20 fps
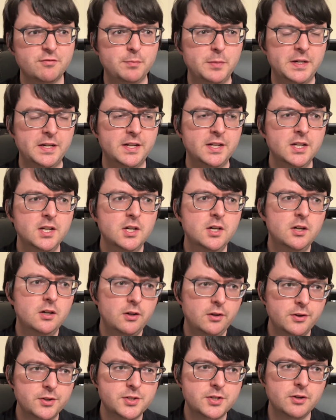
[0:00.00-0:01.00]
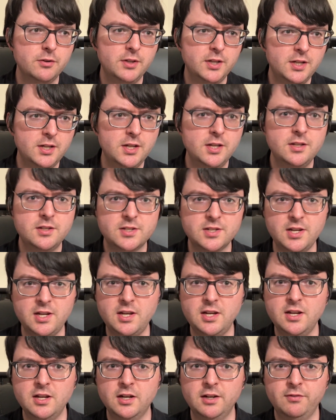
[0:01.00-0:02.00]
but also they did
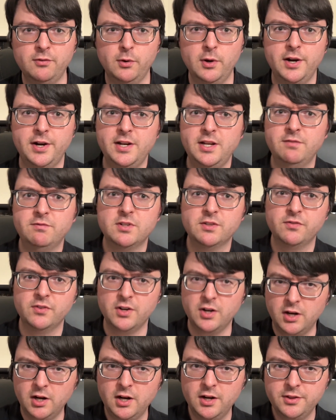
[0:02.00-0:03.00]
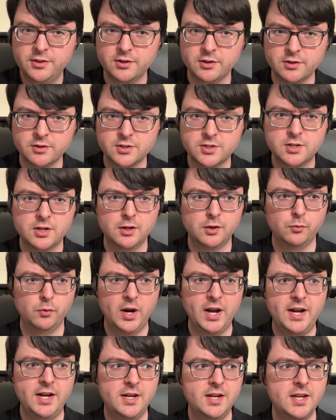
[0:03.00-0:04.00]
see a variety of different authors
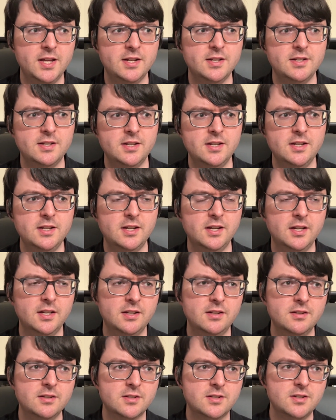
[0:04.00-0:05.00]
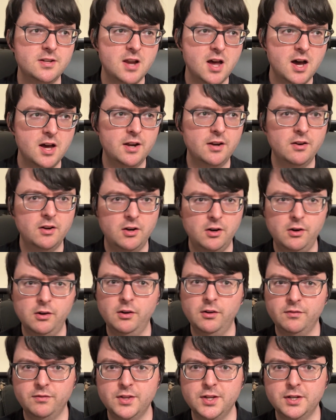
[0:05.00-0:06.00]
write Indy, and not all
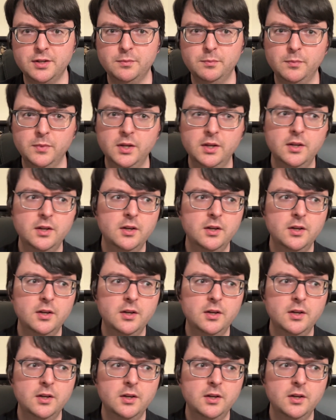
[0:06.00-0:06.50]
of them